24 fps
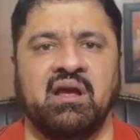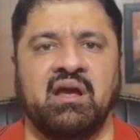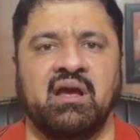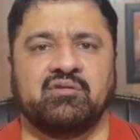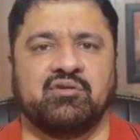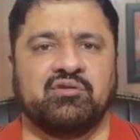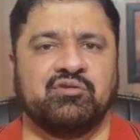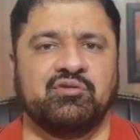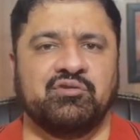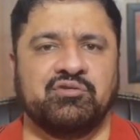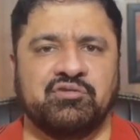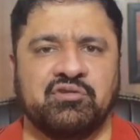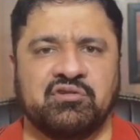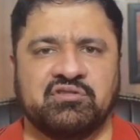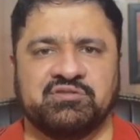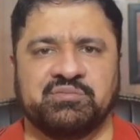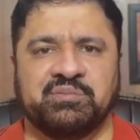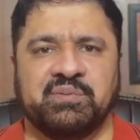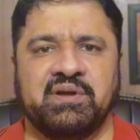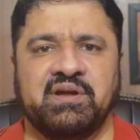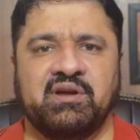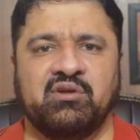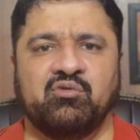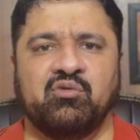So you should
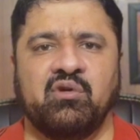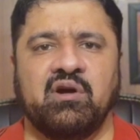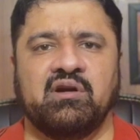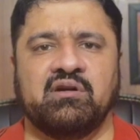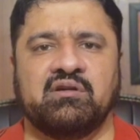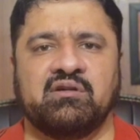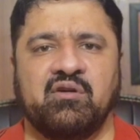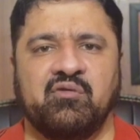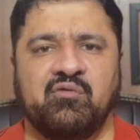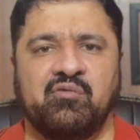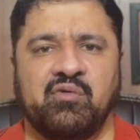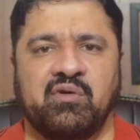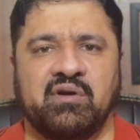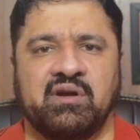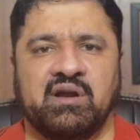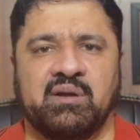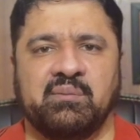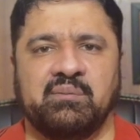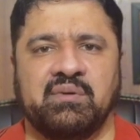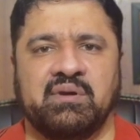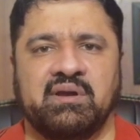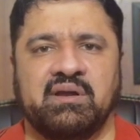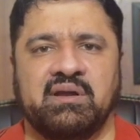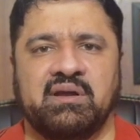speak quite
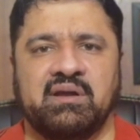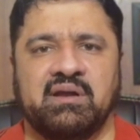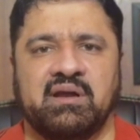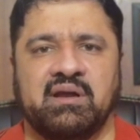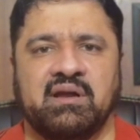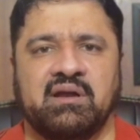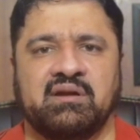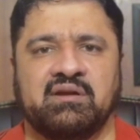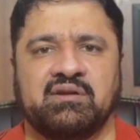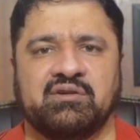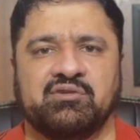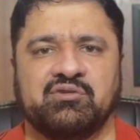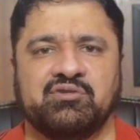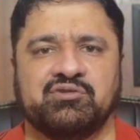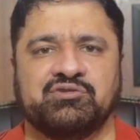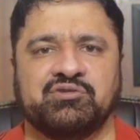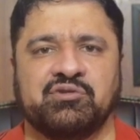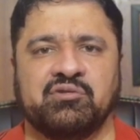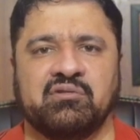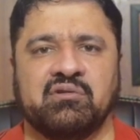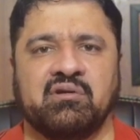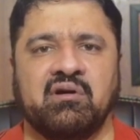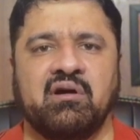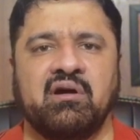comfortably and you
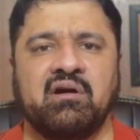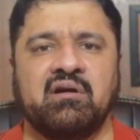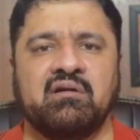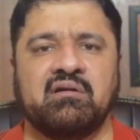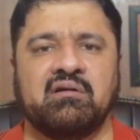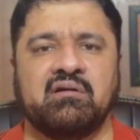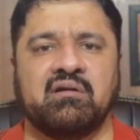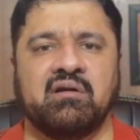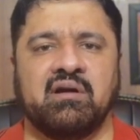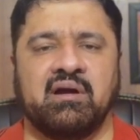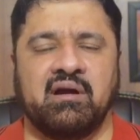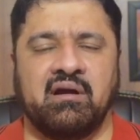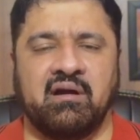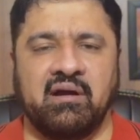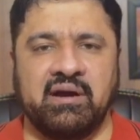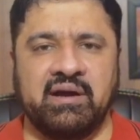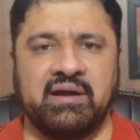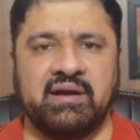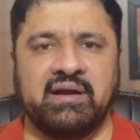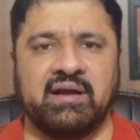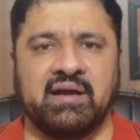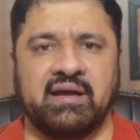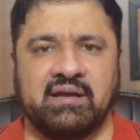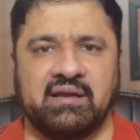should not
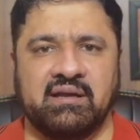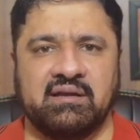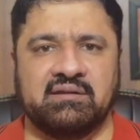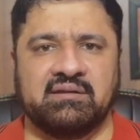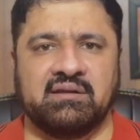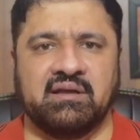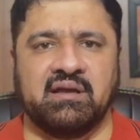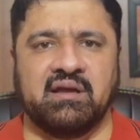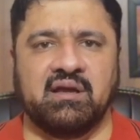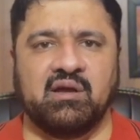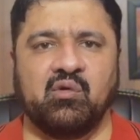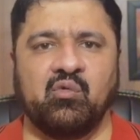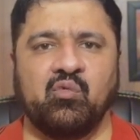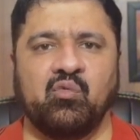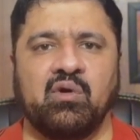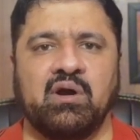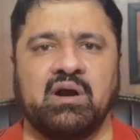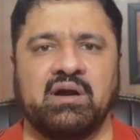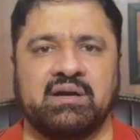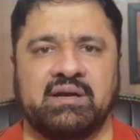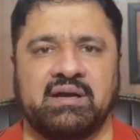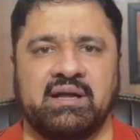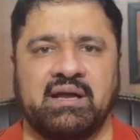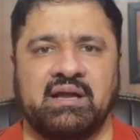hide anything
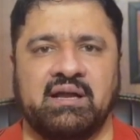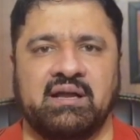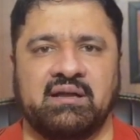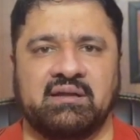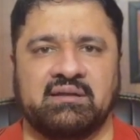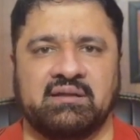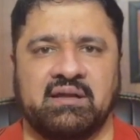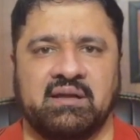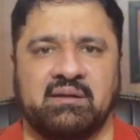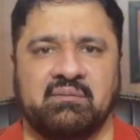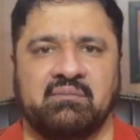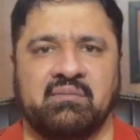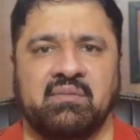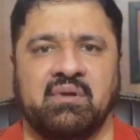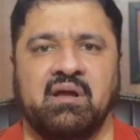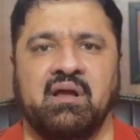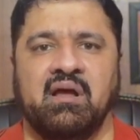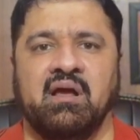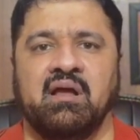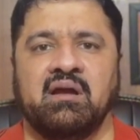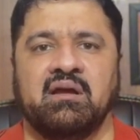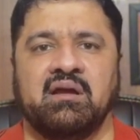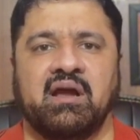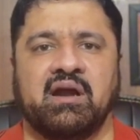while telling them.
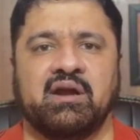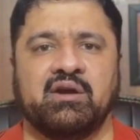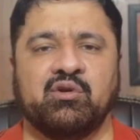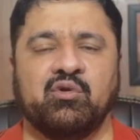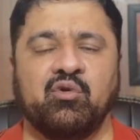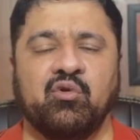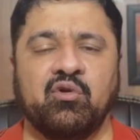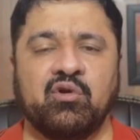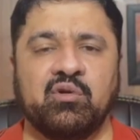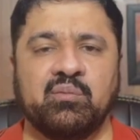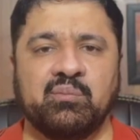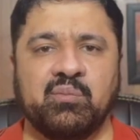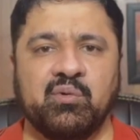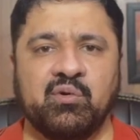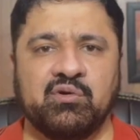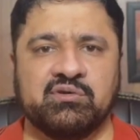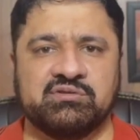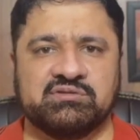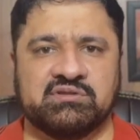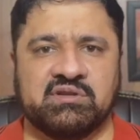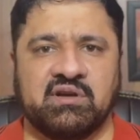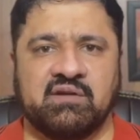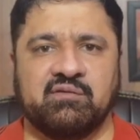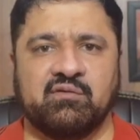Like don't
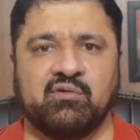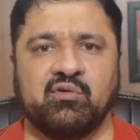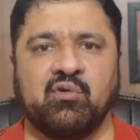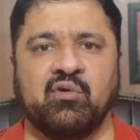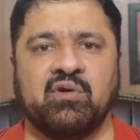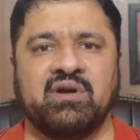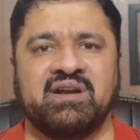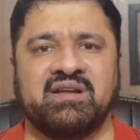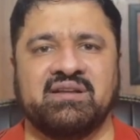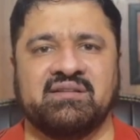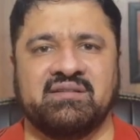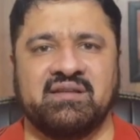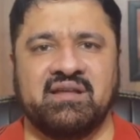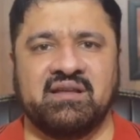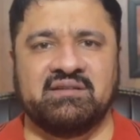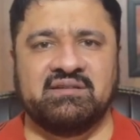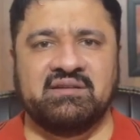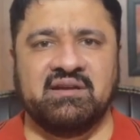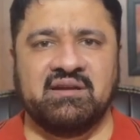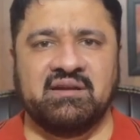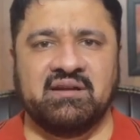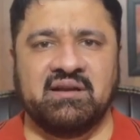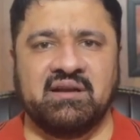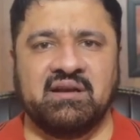boast up, don't
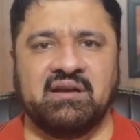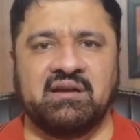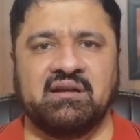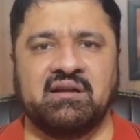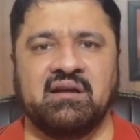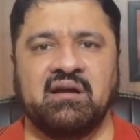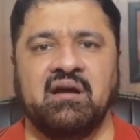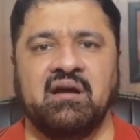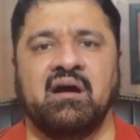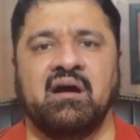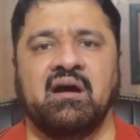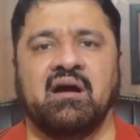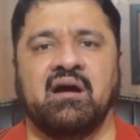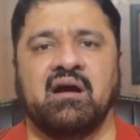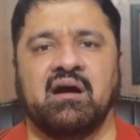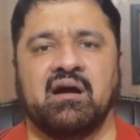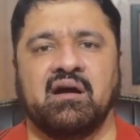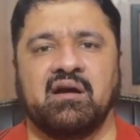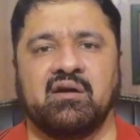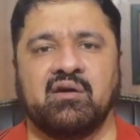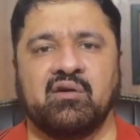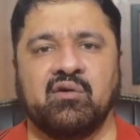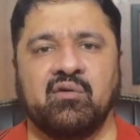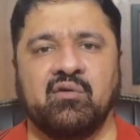exaggerate
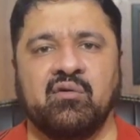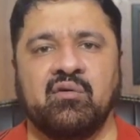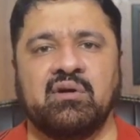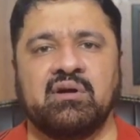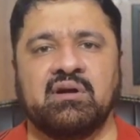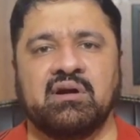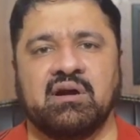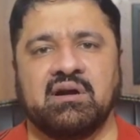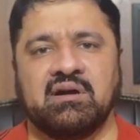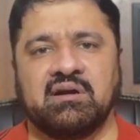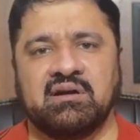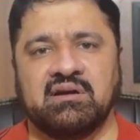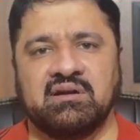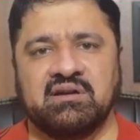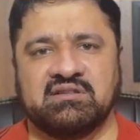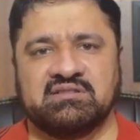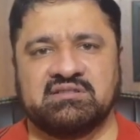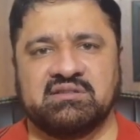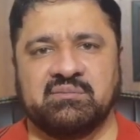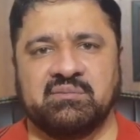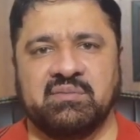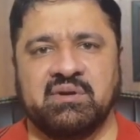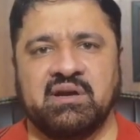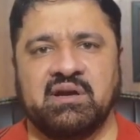or don't
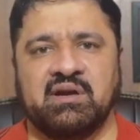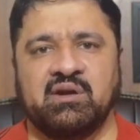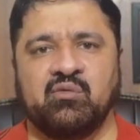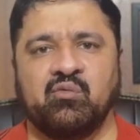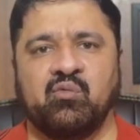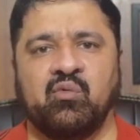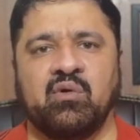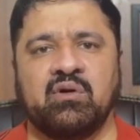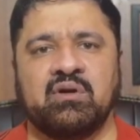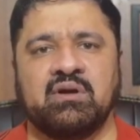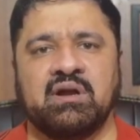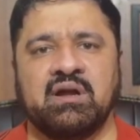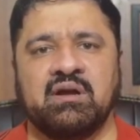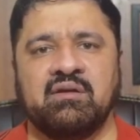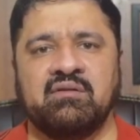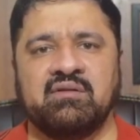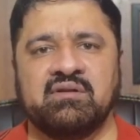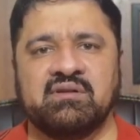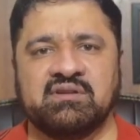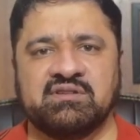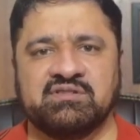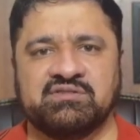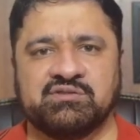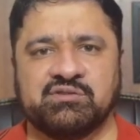underestimate
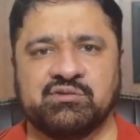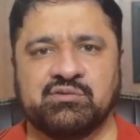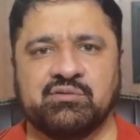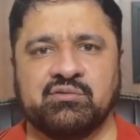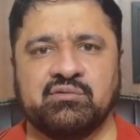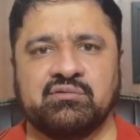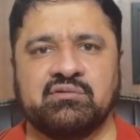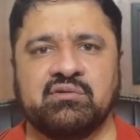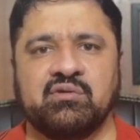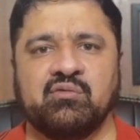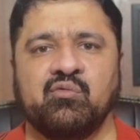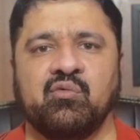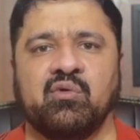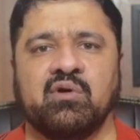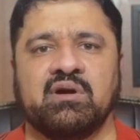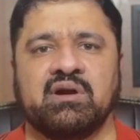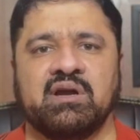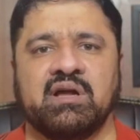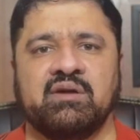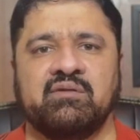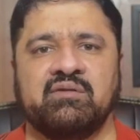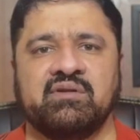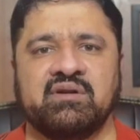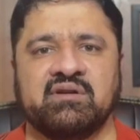whatever is truth,
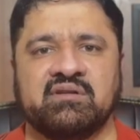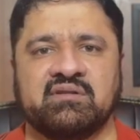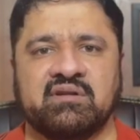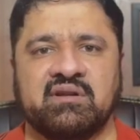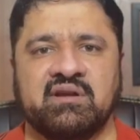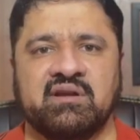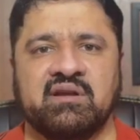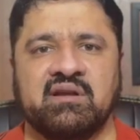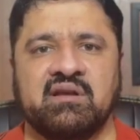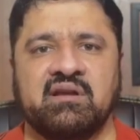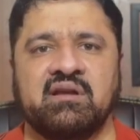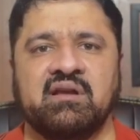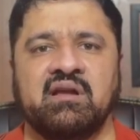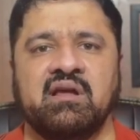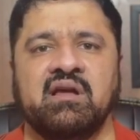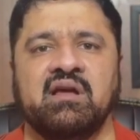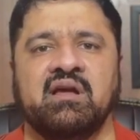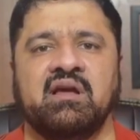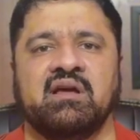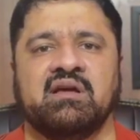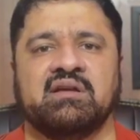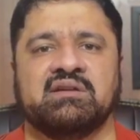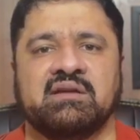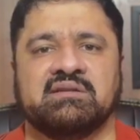whatever is real.
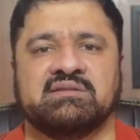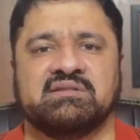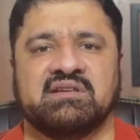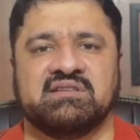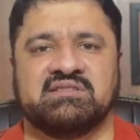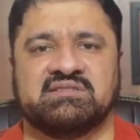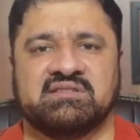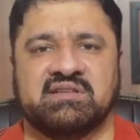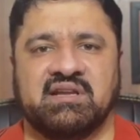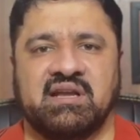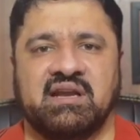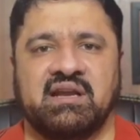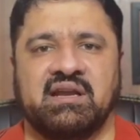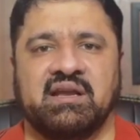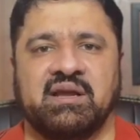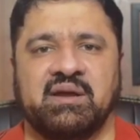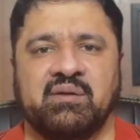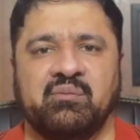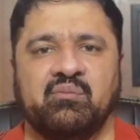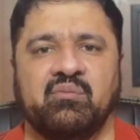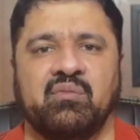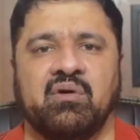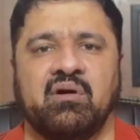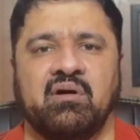Just tell
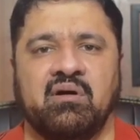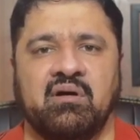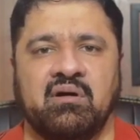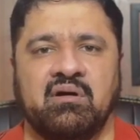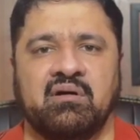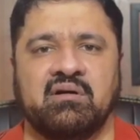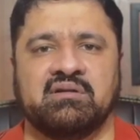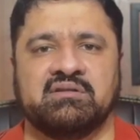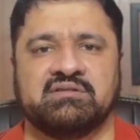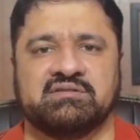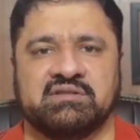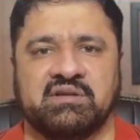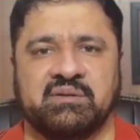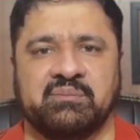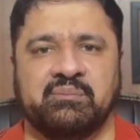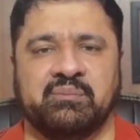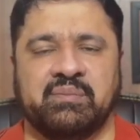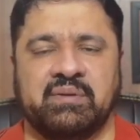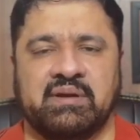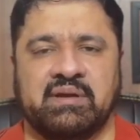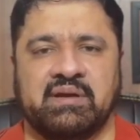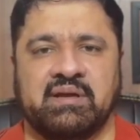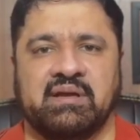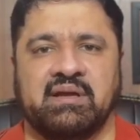him or her
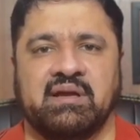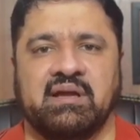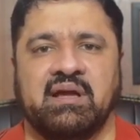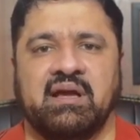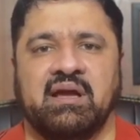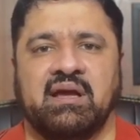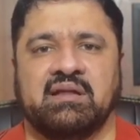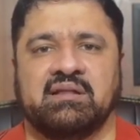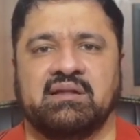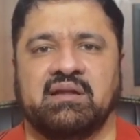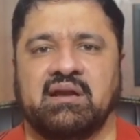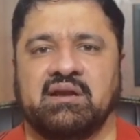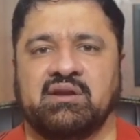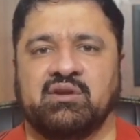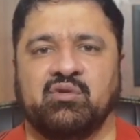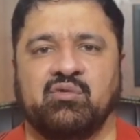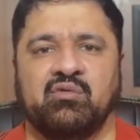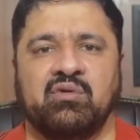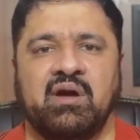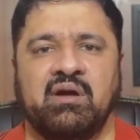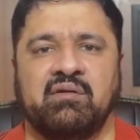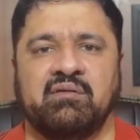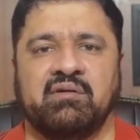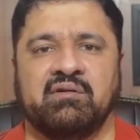simply that
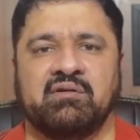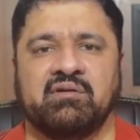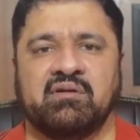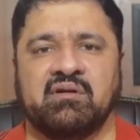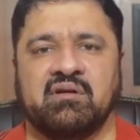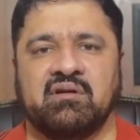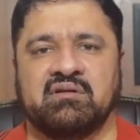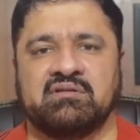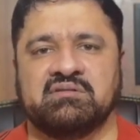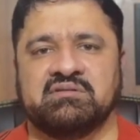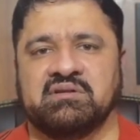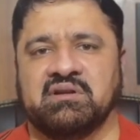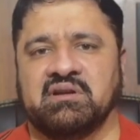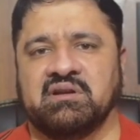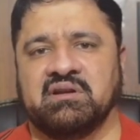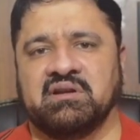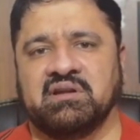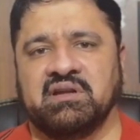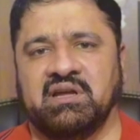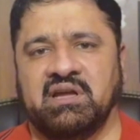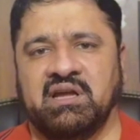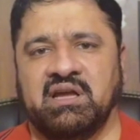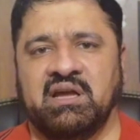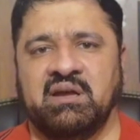you have interest
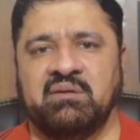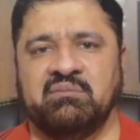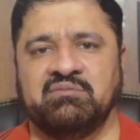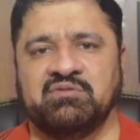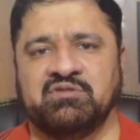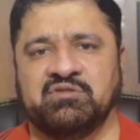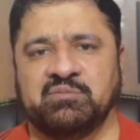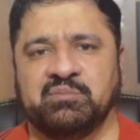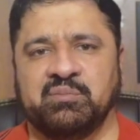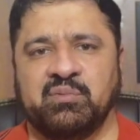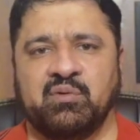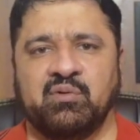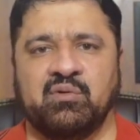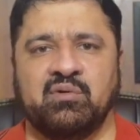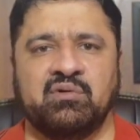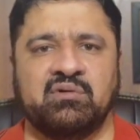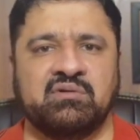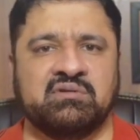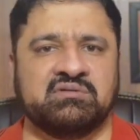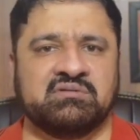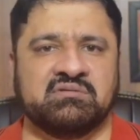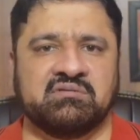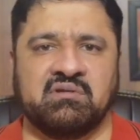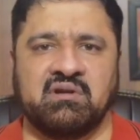in games,
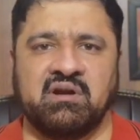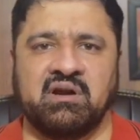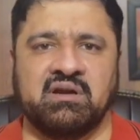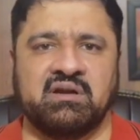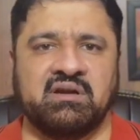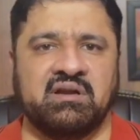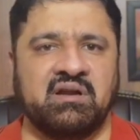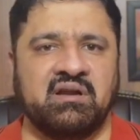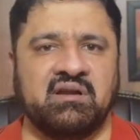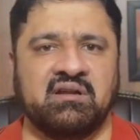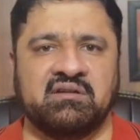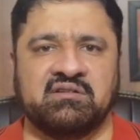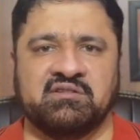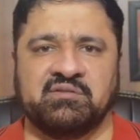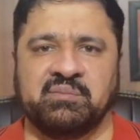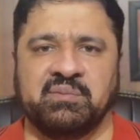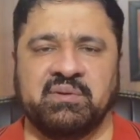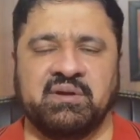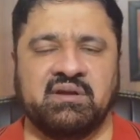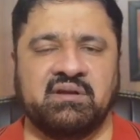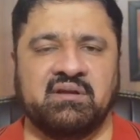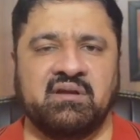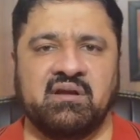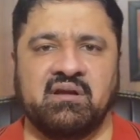sports, writing,
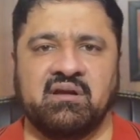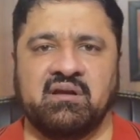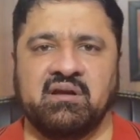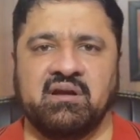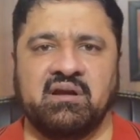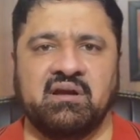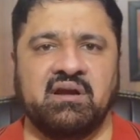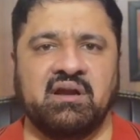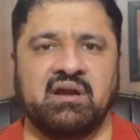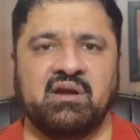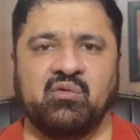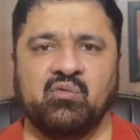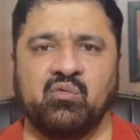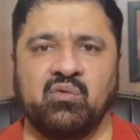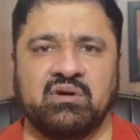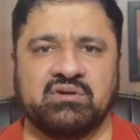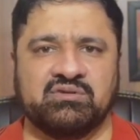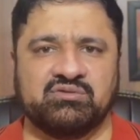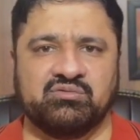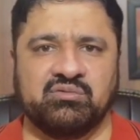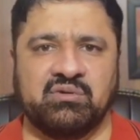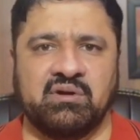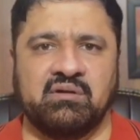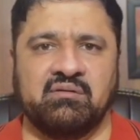speaking, reading,
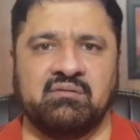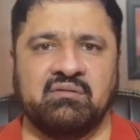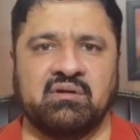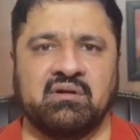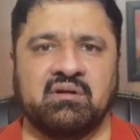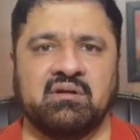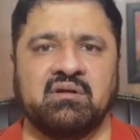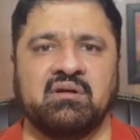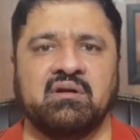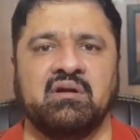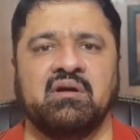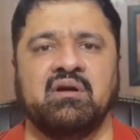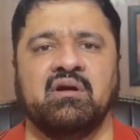whatsoever.